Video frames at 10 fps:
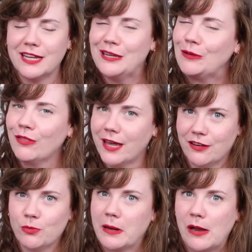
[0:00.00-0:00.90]
I know
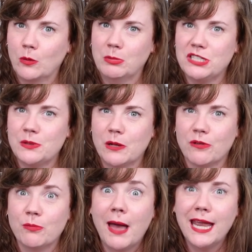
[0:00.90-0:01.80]
that is what I will be doing with